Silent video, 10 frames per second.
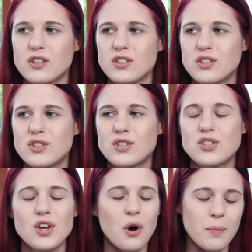
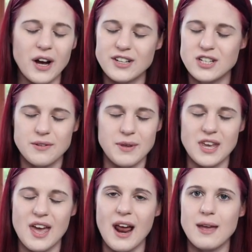so much to me
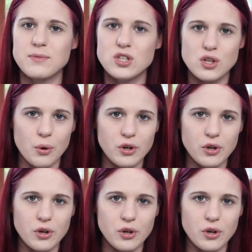and I am so